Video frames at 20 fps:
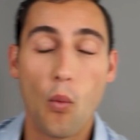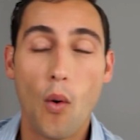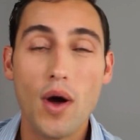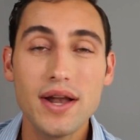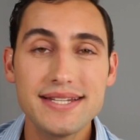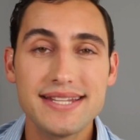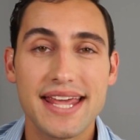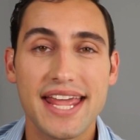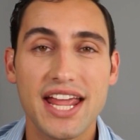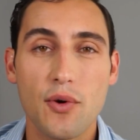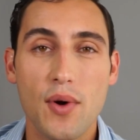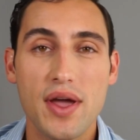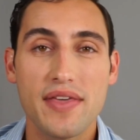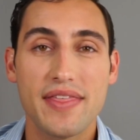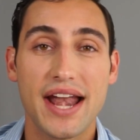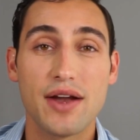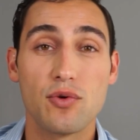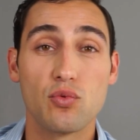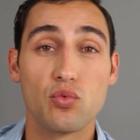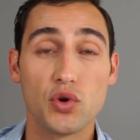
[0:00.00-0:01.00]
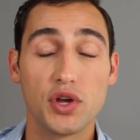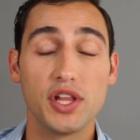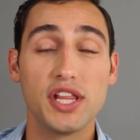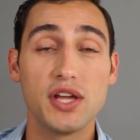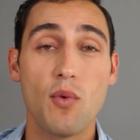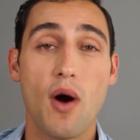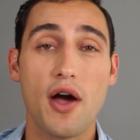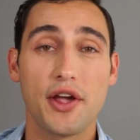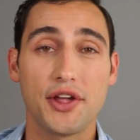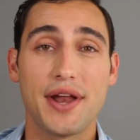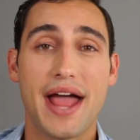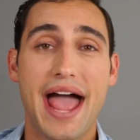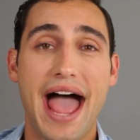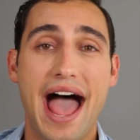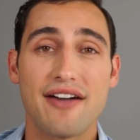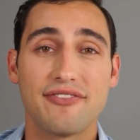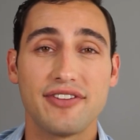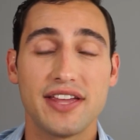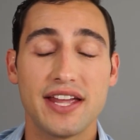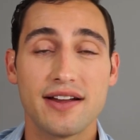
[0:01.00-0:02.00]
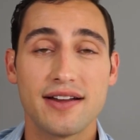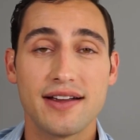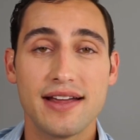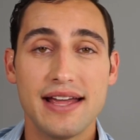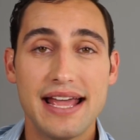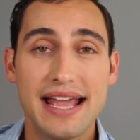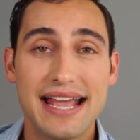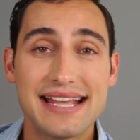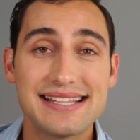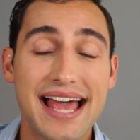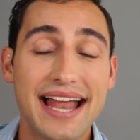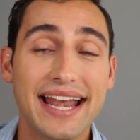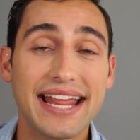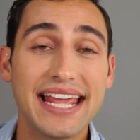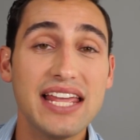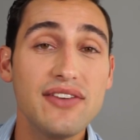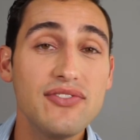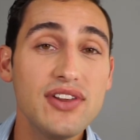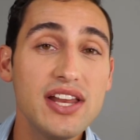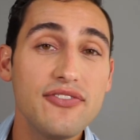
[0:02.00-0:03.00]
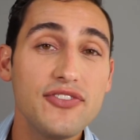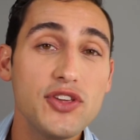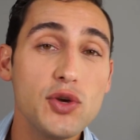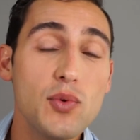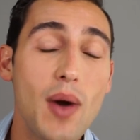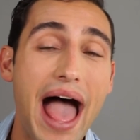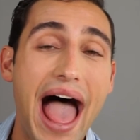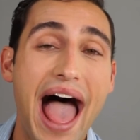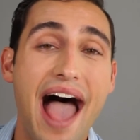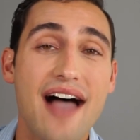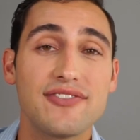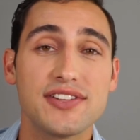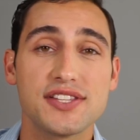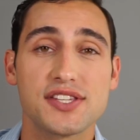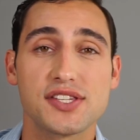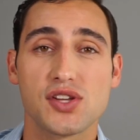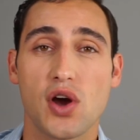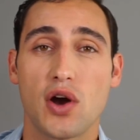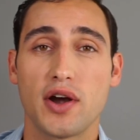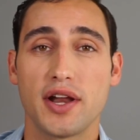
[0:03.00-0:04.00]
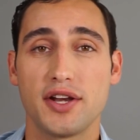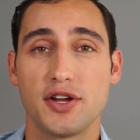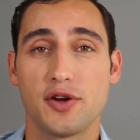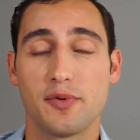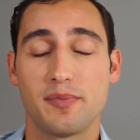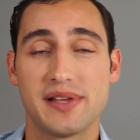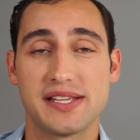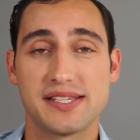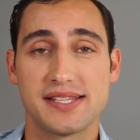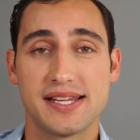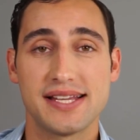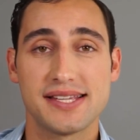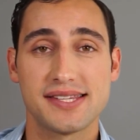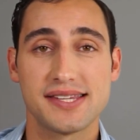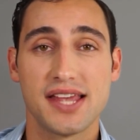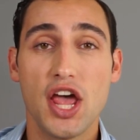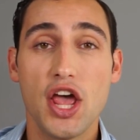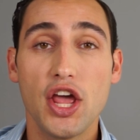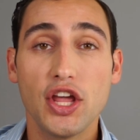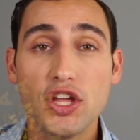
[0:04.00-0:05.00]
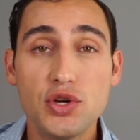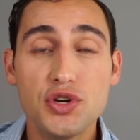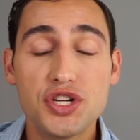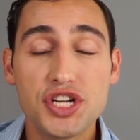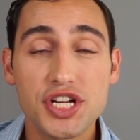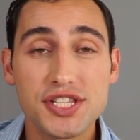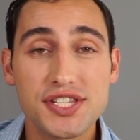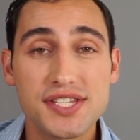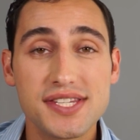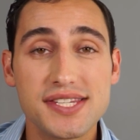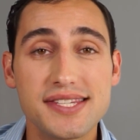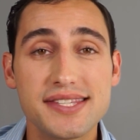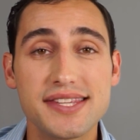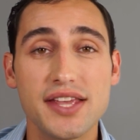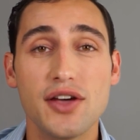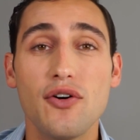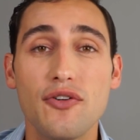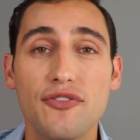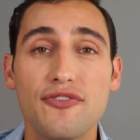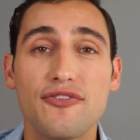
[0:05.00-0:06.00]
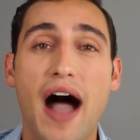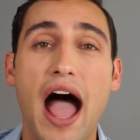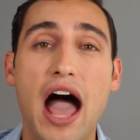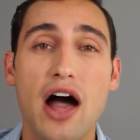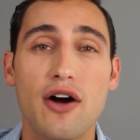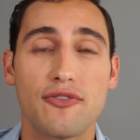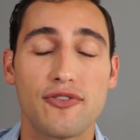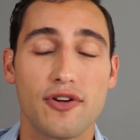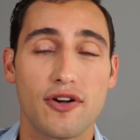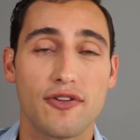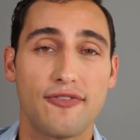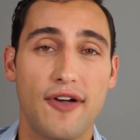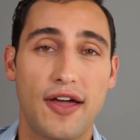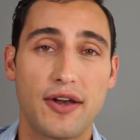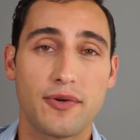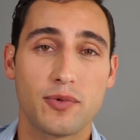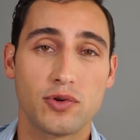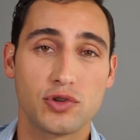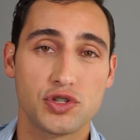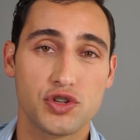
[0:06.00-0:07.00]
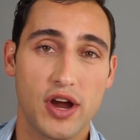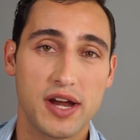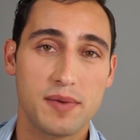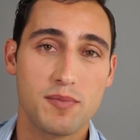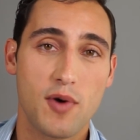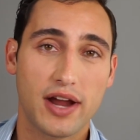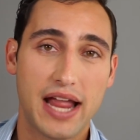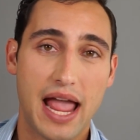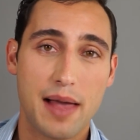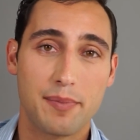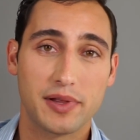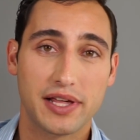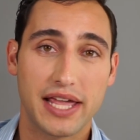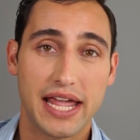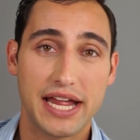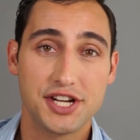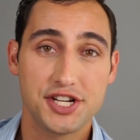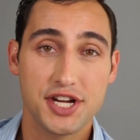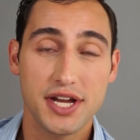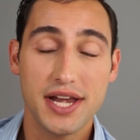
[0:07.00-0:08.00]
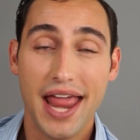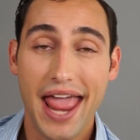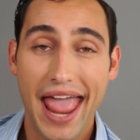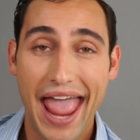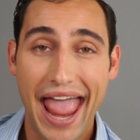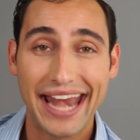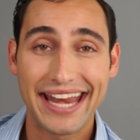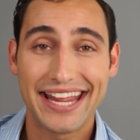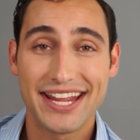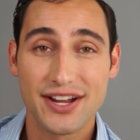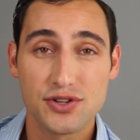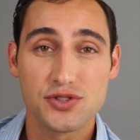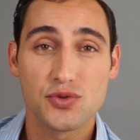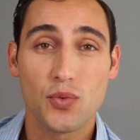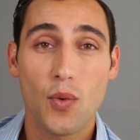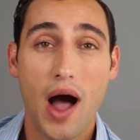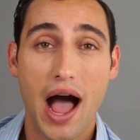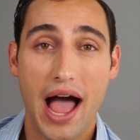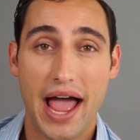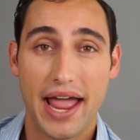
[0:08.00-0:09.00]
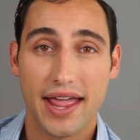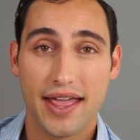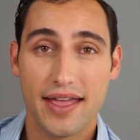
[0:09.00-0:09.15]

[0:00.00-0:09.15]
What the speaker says: one takeaway that I really want you to have here is that even if you haven't started your business, you should still file for a federal trademark application, and here's why.